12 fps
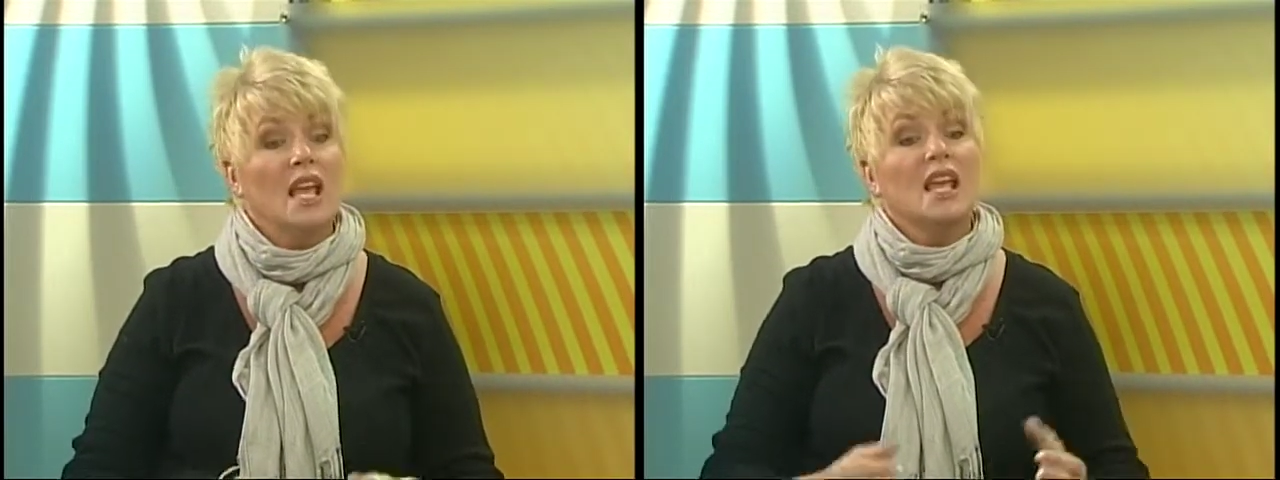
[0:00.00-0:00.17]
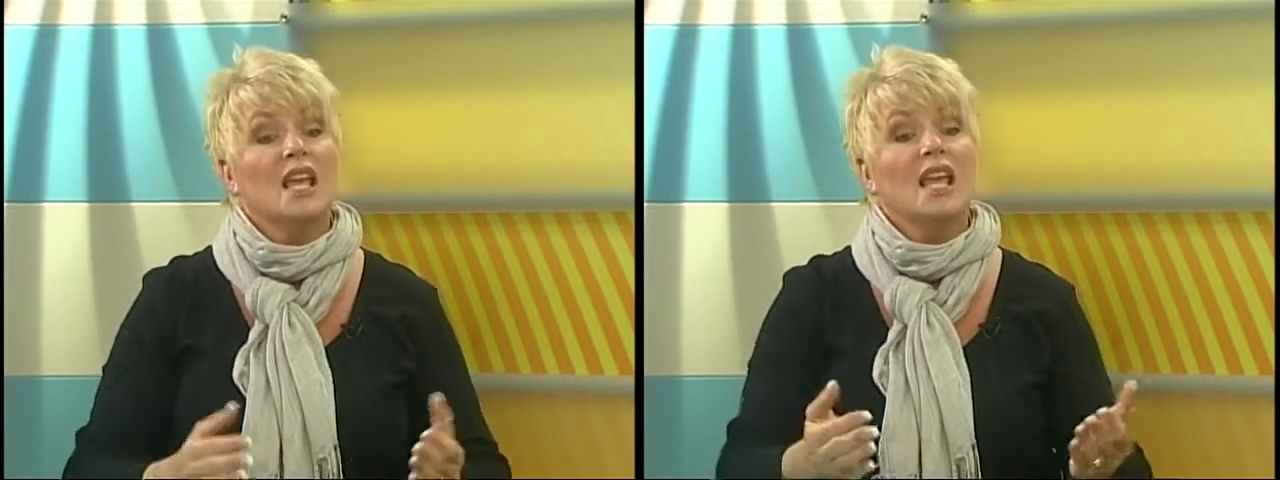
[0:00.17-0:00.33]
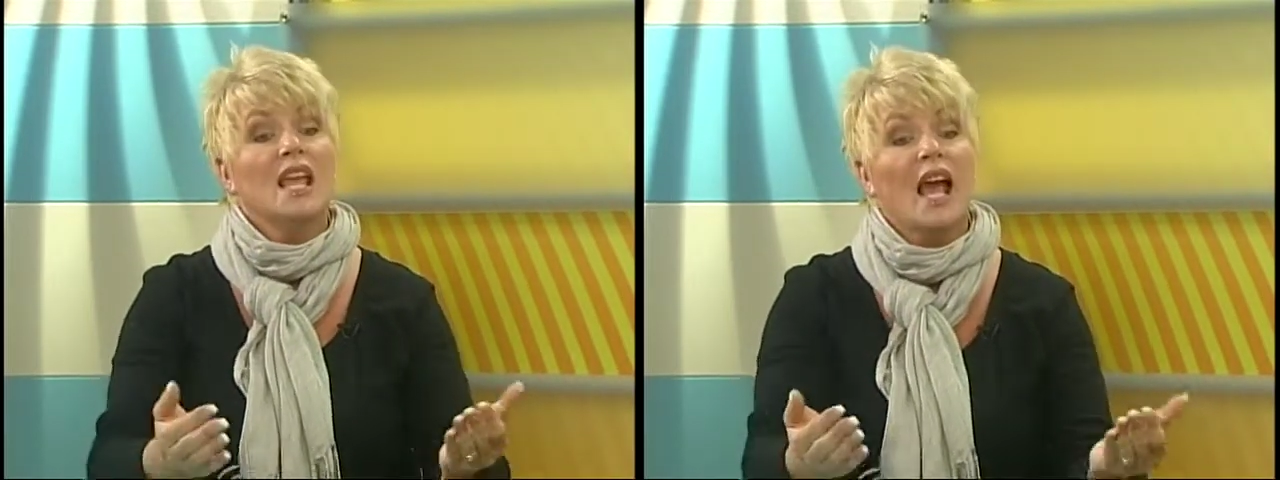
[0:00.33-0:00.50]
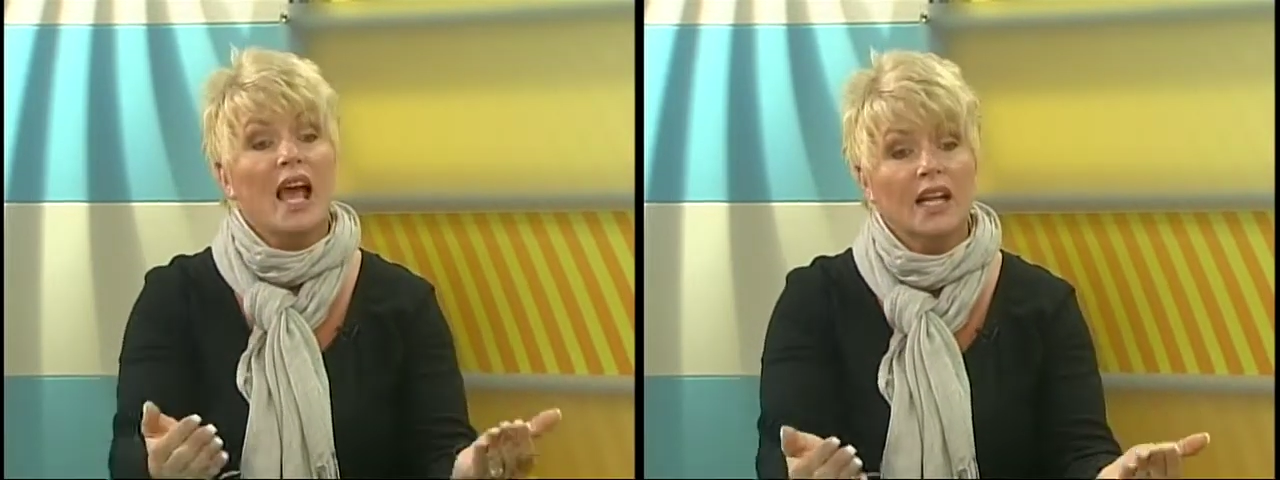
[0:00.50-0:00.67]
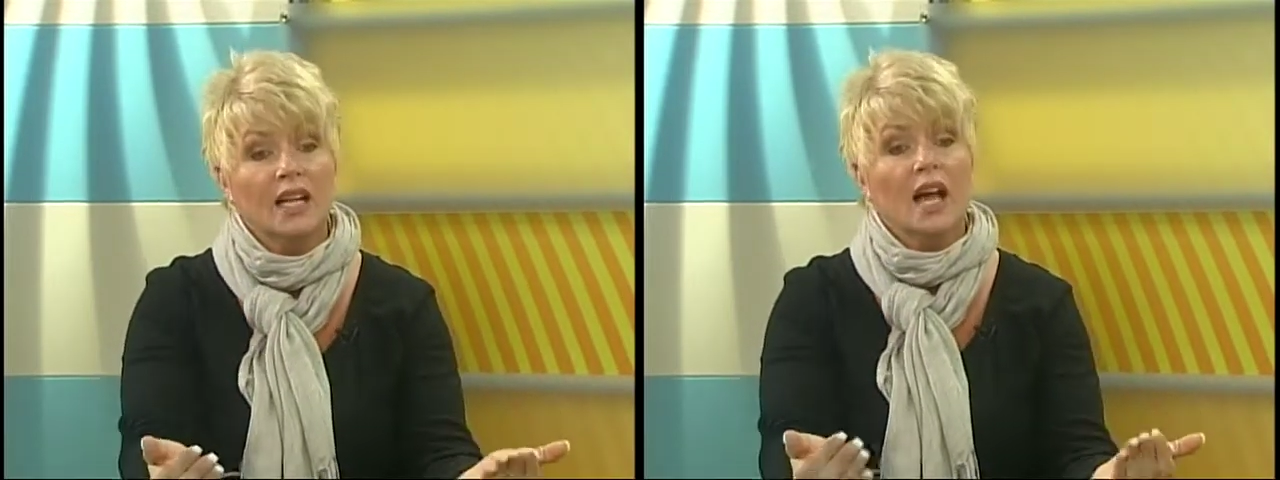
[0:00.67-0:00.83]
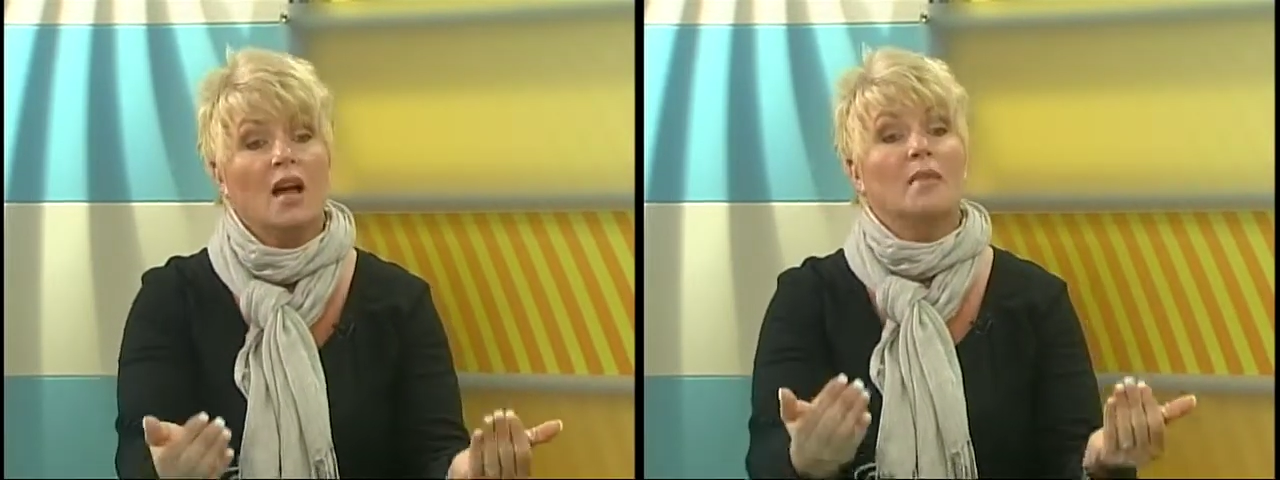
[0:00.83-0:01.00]
He had
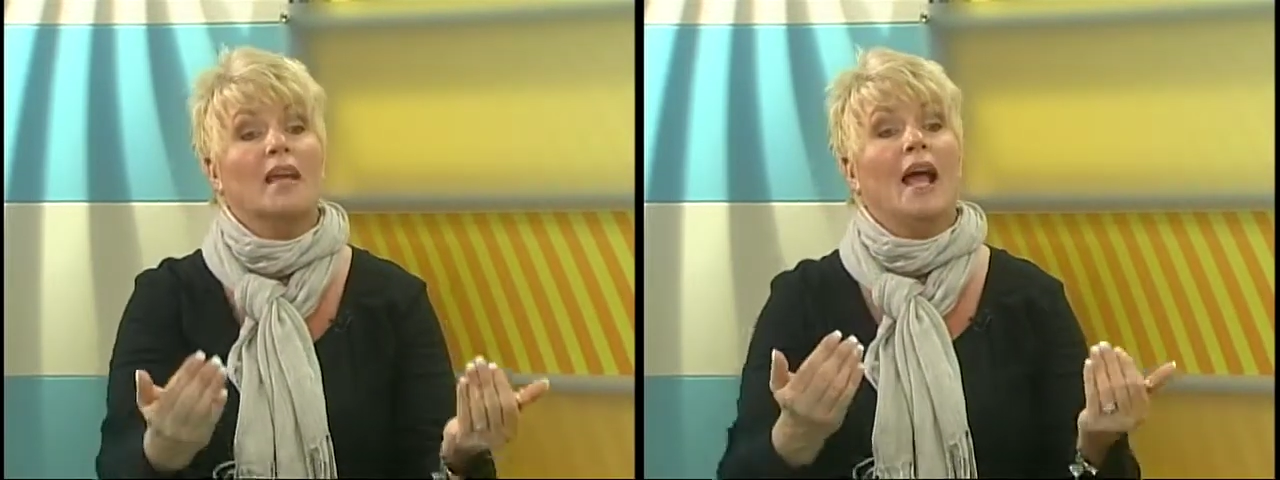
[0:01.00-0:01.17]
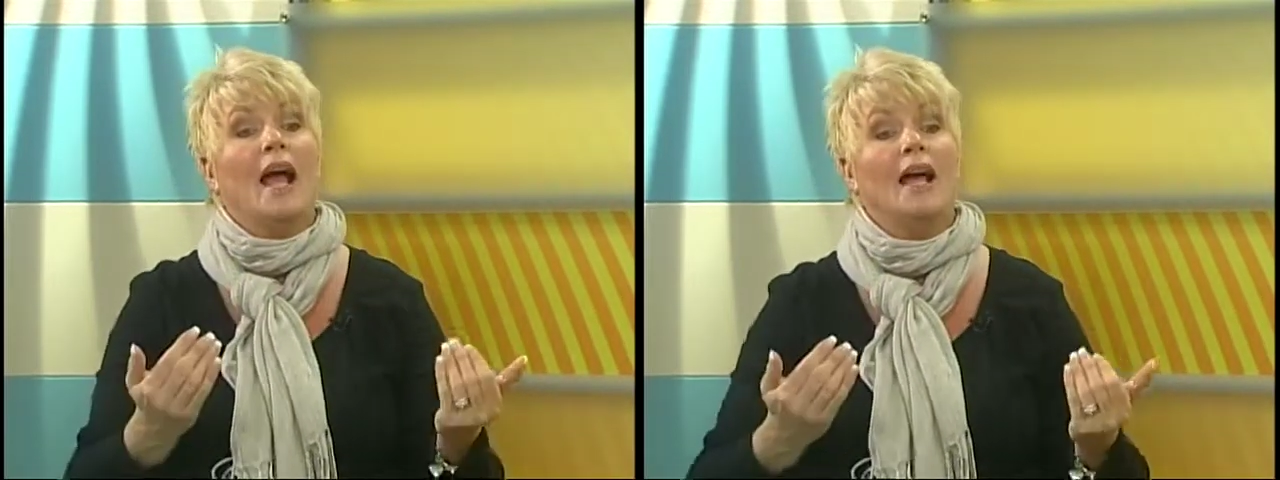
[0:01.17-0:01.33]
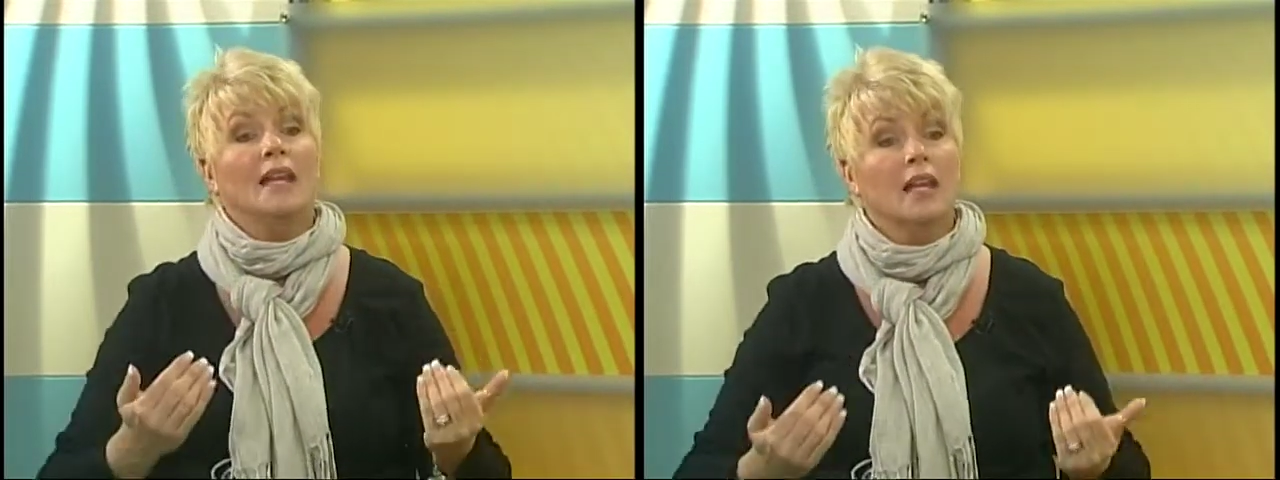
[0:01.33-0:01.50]
it coming at